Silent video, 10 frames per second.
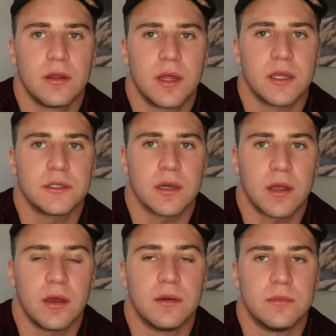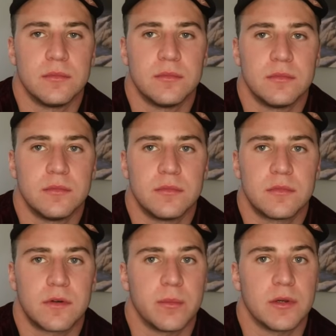has to come
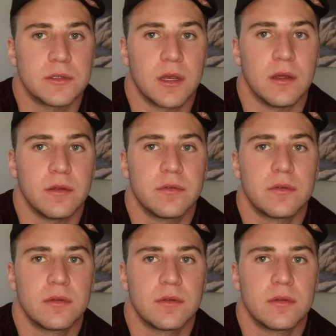from yourself.